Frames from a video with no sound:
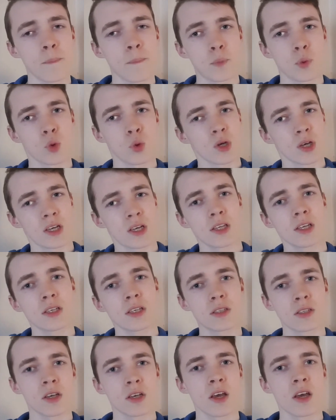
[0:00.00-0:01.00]
but it
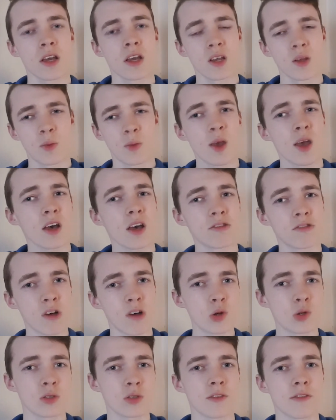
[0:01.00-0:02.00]
is going to be a
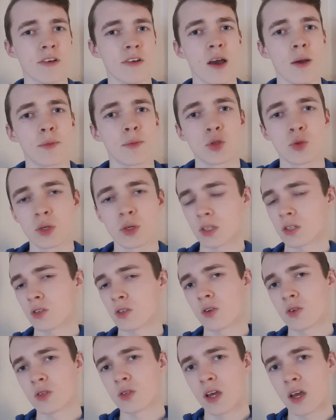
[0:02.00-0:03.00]
close affair between the
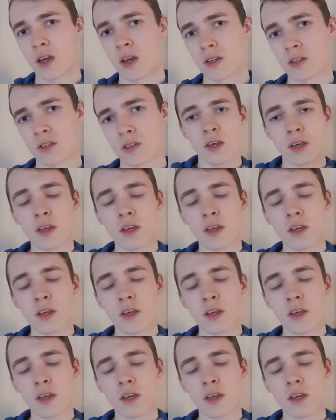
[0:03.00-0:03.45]
two sides.